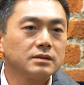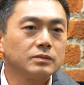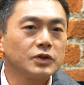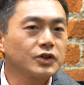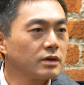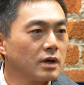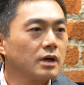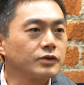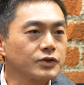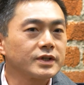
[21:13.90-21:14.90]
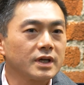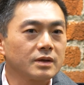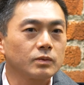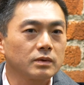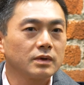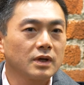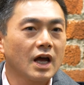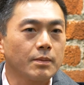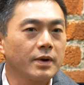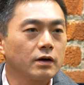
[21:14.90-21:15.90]
we should all understand
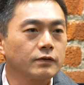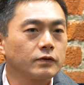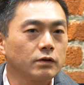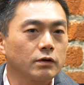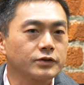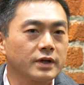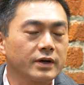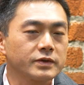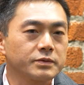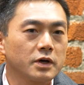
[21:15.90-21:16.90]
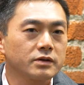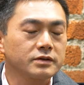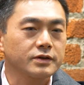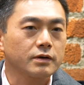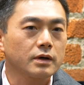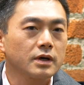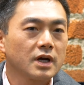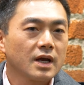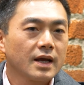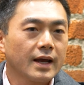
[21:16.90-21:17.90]
how powerful large language models are
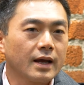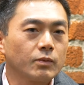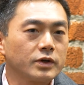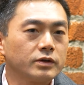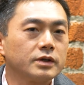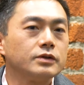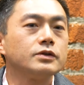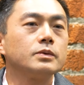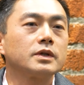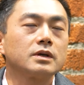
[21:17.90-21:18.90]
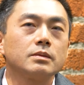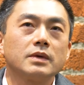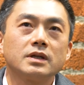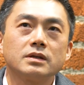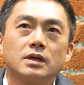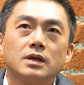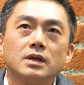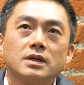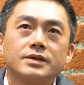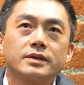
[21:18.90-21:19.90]
and what you can do with them. And
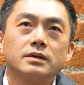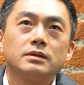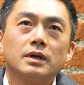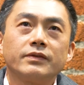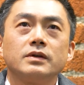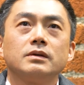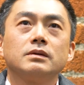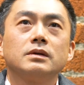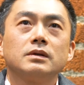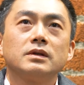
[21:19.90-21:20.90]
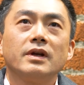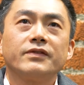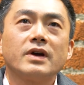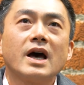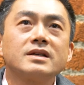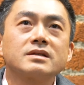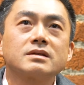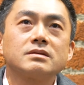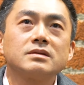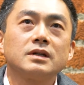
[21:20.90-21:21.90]
so if you if you
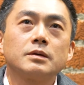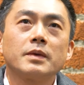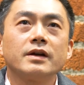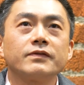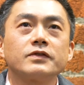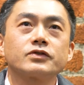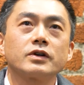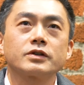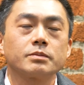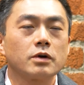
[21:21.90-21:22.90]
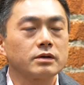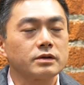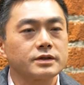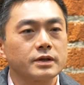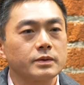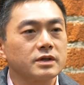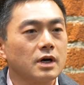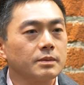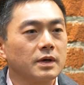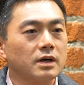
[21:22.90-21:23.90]
ask you know my infrastructure partners, they would
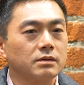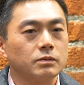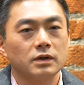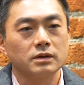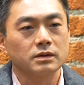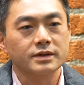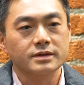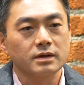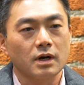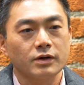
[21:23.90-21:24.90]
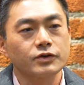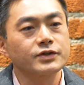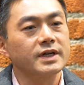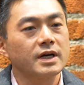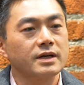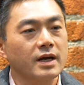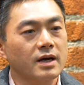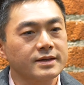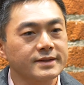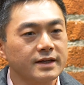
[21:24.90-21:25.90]
talk about well let's understand
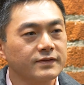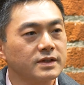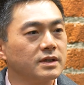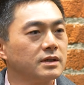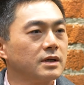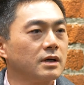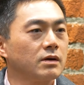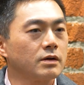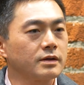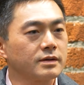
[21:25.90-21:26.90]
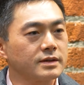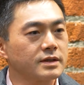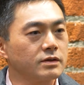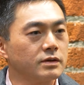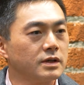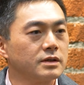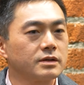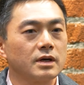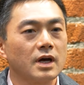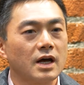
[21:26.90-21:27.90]
AI safety and all the things that you need
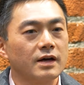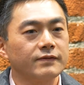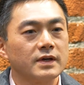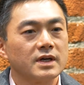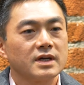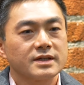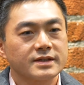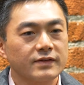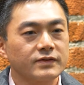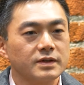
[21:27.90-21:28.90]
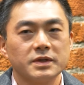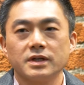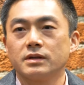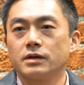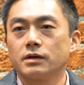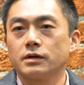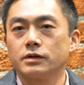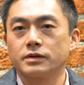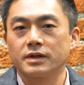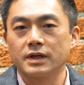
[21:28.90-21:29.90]
to have safety be in there.
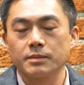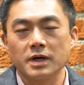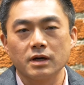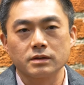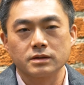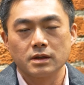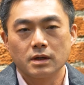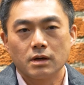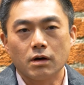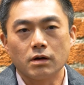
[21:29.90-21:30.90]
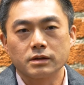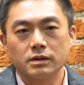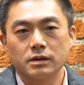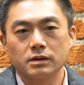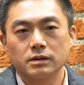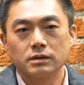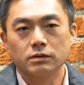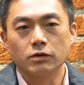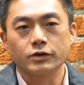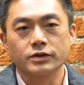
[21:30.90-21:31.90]
You think about all the
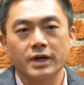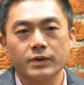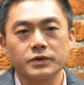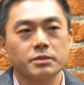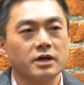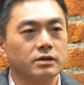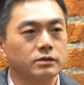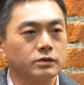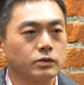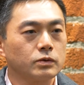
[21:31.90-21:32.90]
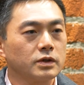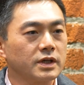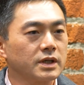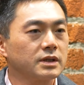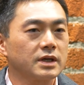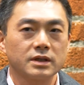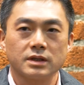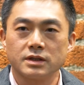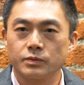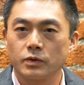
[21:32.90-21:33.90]
large language model tooling that
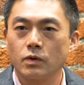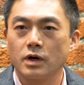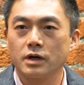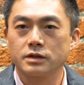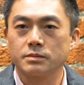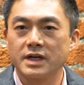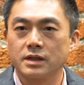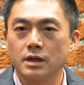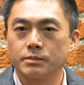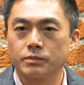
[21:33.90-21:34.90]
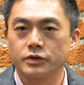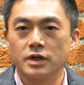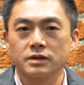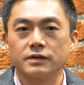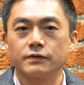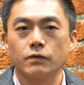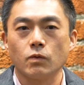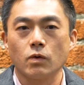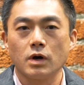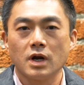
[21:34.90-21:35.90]
is required to make that productive
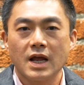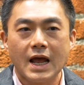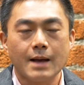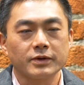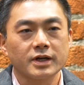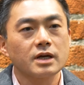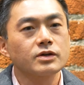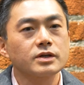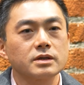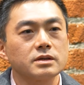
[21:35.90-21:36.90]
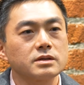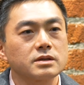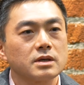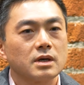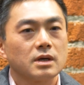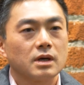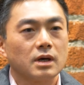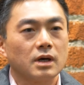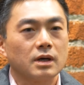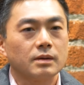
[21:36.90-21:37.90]
for applications,
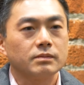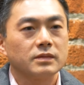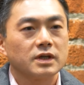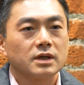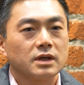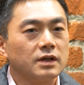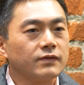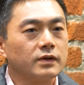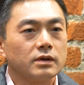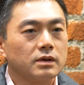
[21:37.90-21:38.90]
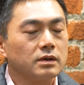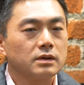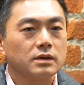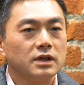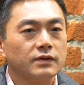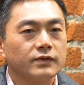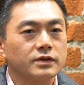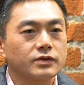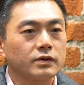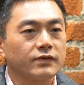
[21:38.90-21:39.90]
um, even
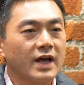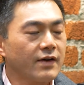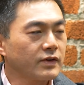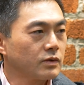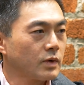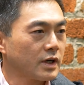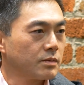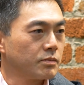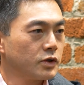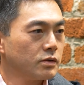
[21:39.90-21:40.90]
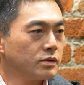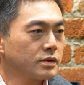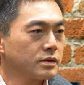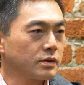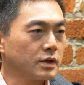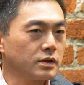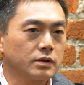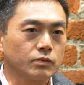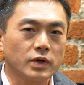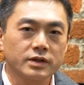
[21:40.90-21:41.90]
even sort of having the right compute so that you
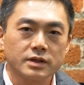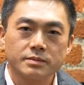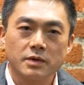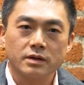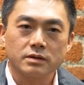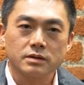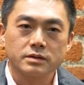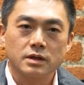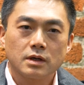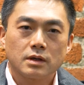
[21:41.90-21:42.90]
can run these models,